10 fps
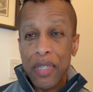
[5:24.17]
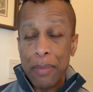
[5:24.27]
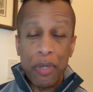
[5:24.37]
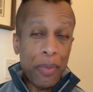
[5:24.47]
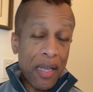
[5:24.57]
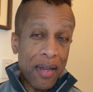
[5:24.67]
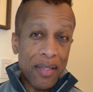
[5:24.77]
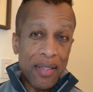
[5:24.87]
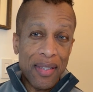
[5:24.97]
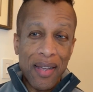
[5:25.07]
simply
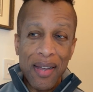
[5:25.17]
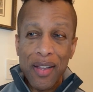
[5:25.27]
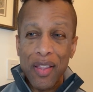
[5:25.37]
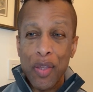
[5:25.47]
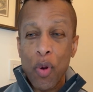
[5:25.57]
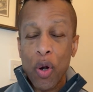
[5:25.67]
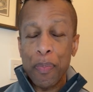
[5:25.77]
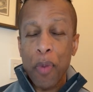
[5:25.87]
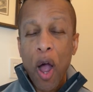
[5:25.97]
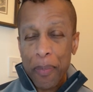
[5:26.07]
because the
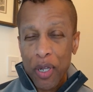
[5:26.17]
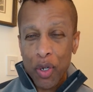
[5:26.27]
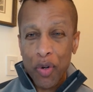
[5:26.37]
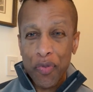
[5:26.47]
more popular